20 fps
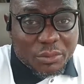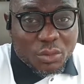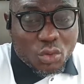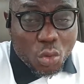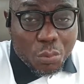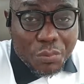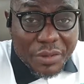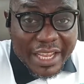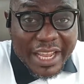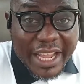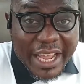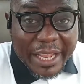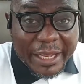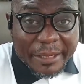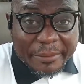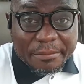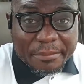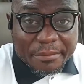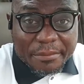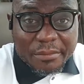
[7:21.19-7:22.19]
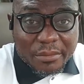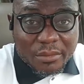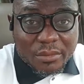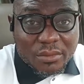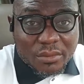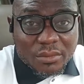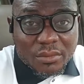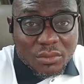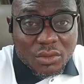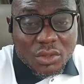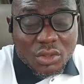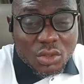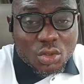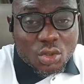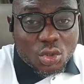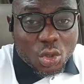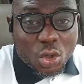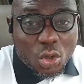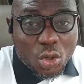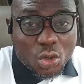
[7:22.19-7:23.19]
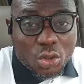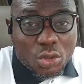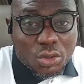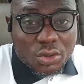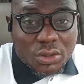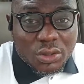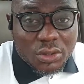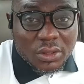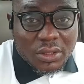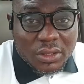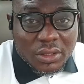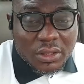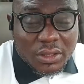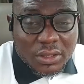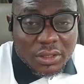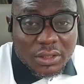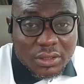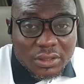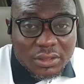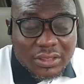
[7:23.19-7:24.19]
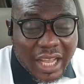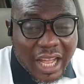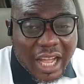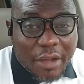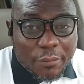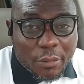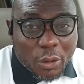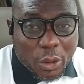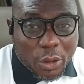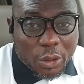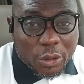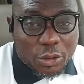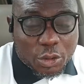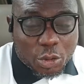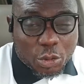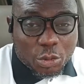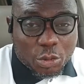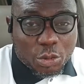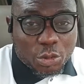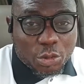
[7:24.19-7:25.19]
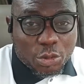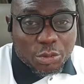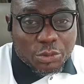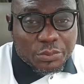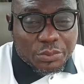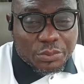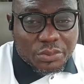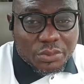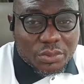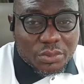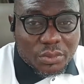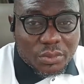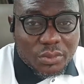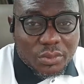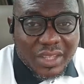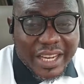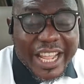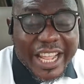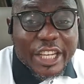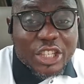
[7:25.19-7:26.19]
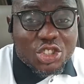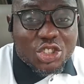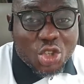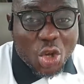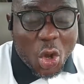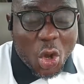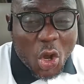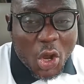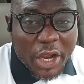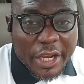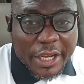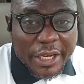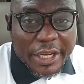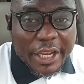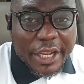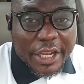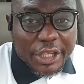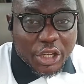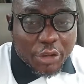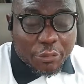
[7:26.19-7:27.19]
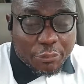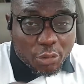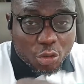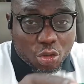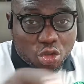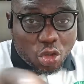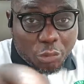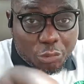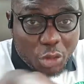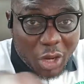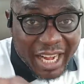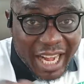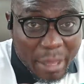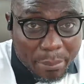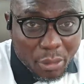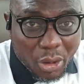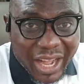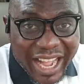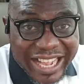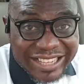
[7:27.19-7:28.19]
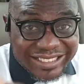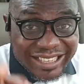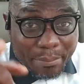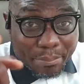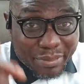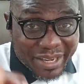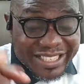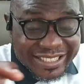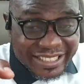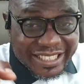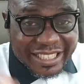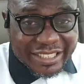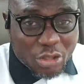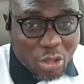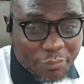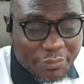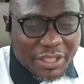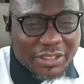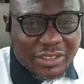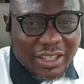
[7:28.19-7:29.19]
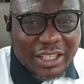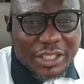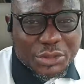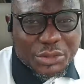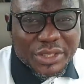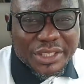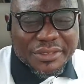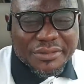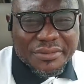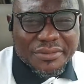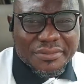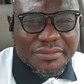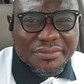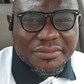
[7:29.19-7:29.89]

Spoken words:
You'll be here to savor, to enjoy the fruits of your labor as a president of this country.